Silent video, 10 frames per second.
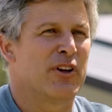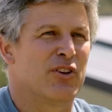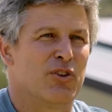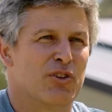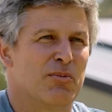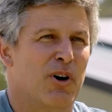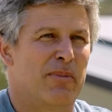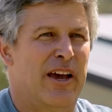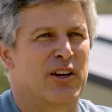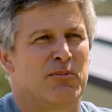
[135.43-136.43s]
could do a small
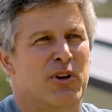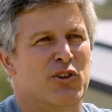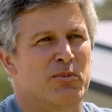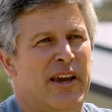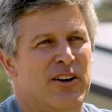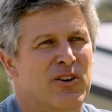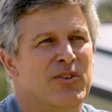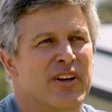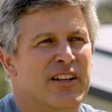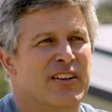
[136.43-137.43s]
backup loads panel,
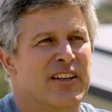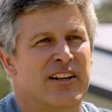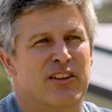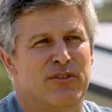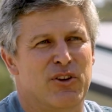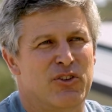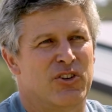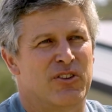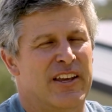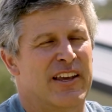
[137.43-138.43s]
and then in the
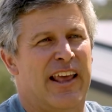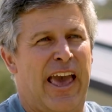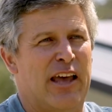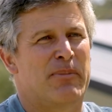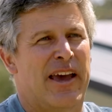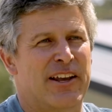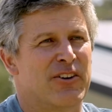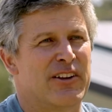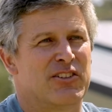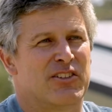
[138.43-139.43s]
future they could add
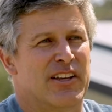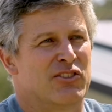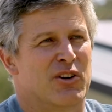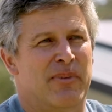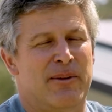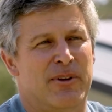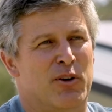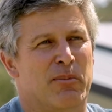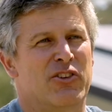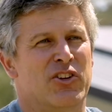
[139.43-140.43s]
batteries as maybe their
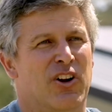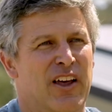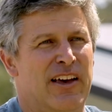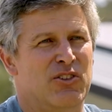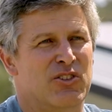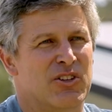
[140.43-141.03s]
budget allows,